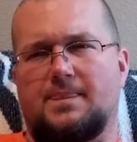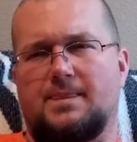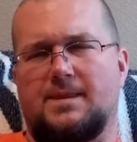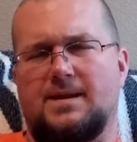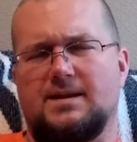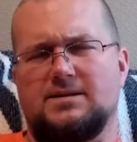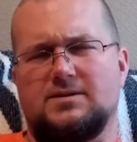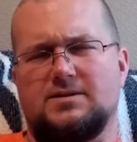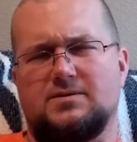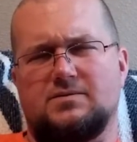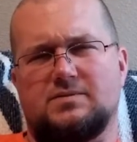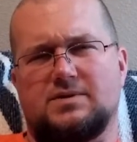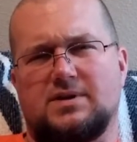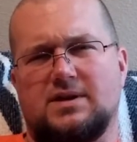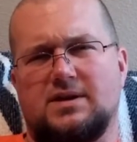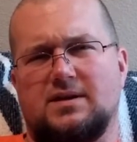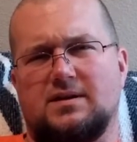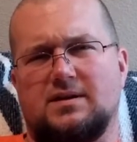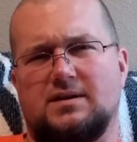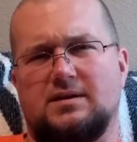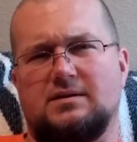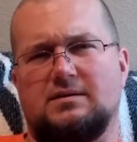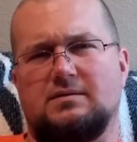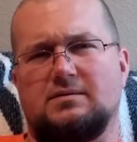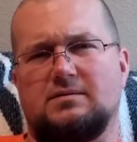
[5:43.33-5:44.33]
That's
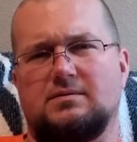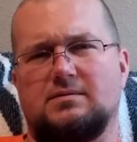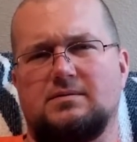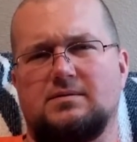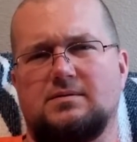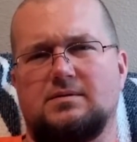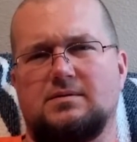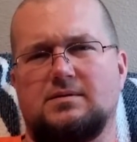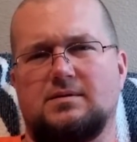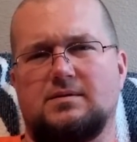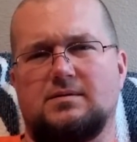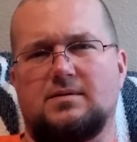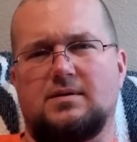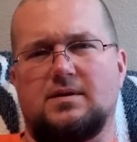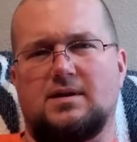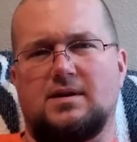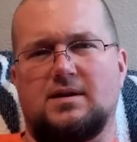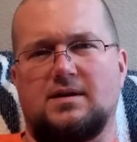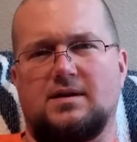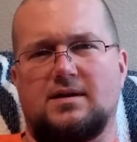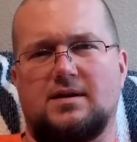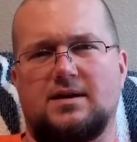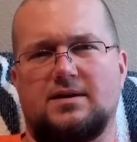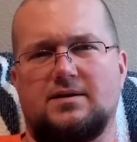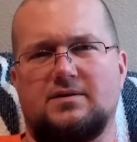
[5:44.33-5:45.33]
okay.
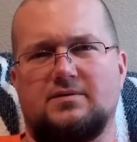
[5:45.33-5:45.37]
I